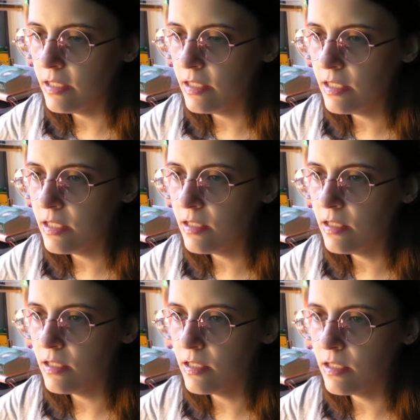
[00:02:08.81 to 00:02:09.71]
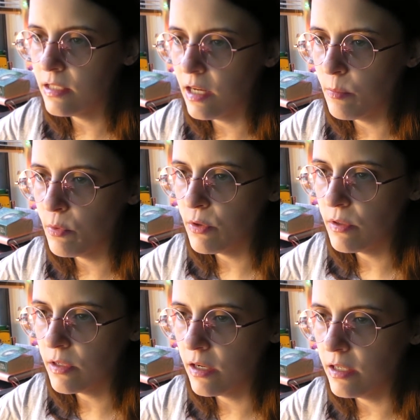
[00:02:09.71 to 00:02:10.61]
this is the step
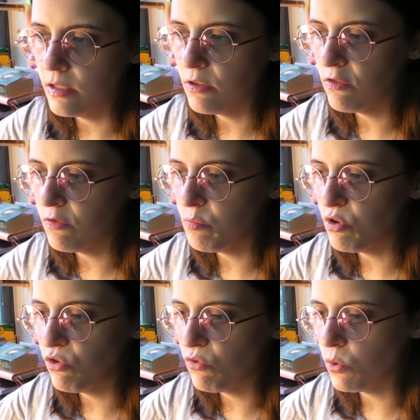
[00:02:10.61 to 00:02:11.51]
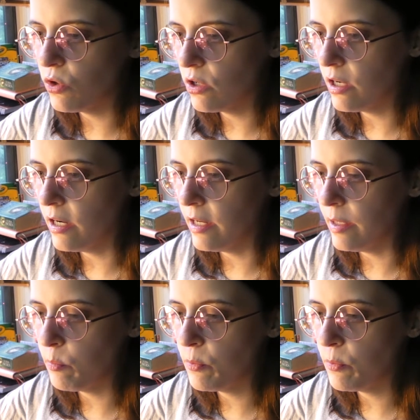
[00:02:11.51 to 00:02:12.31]
kind of before I